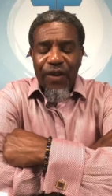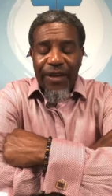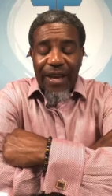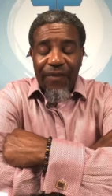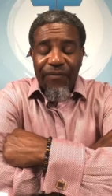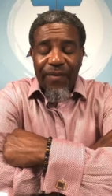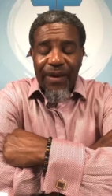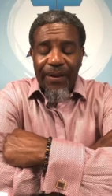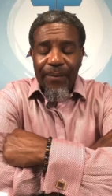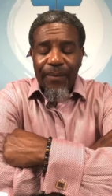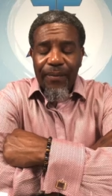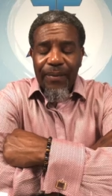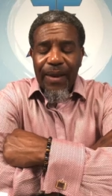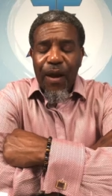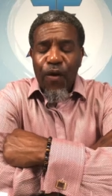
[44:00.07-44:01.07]
forgive me
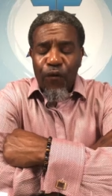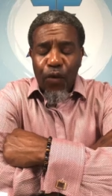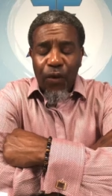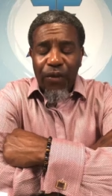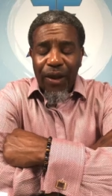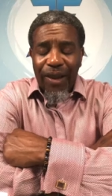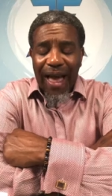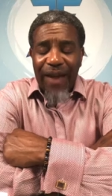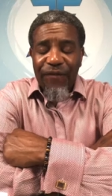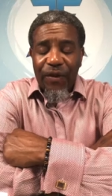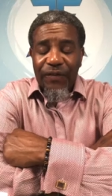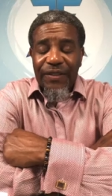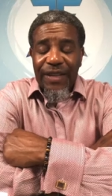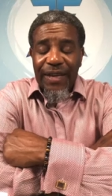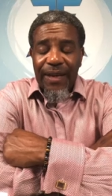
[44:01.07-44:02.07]
for the
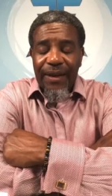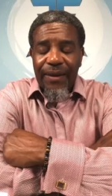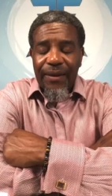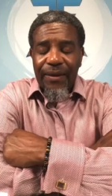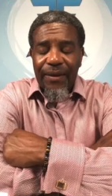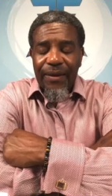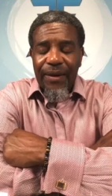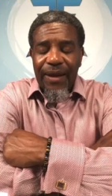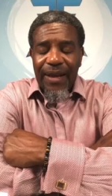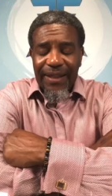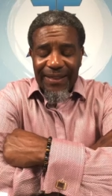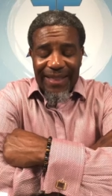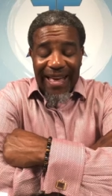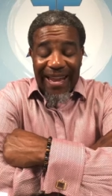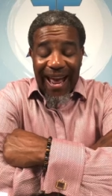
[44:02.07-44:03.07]
life of sin
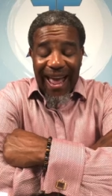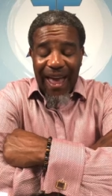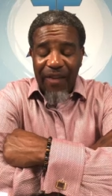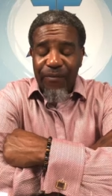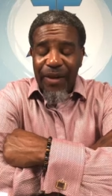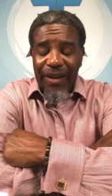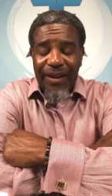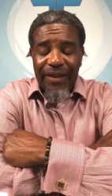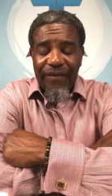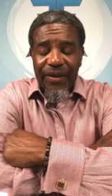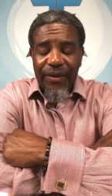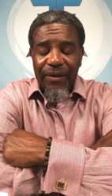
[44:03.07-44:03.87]
that I have been